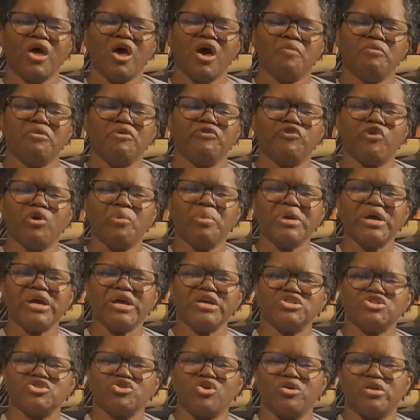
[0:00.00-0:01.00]
Before we get
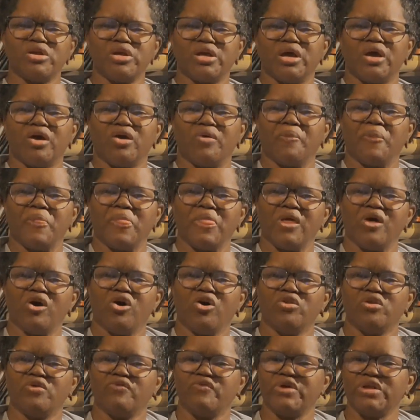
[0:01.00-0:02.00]
started
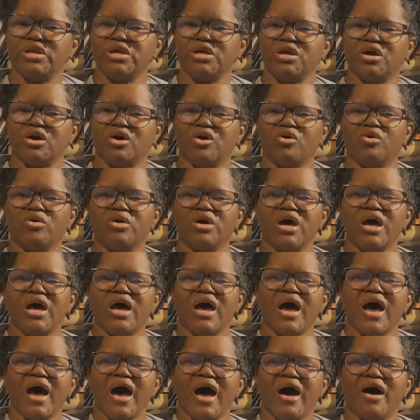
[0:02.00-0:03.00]
on the video,
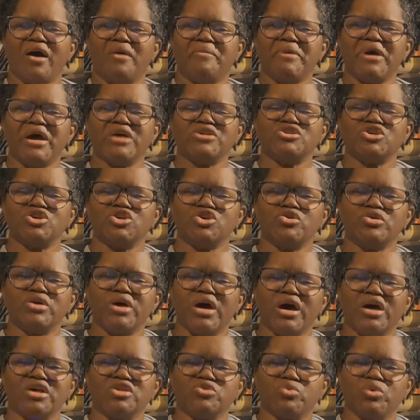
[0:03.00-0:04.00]
I imagine you
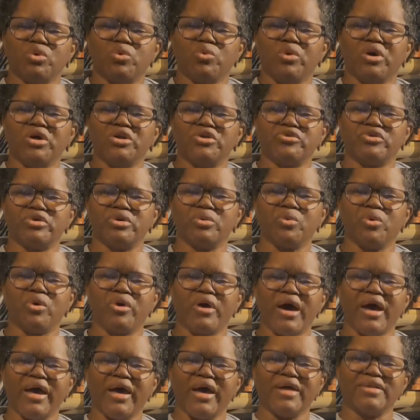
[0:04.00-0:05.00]
guys were wondering where
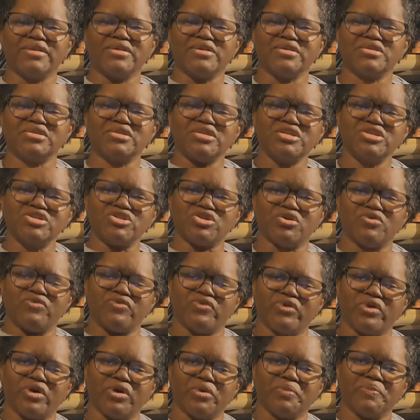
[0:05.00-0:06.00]
I got this t-shirt
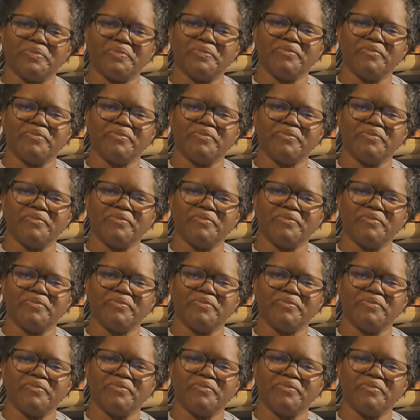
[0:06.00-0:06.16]
from.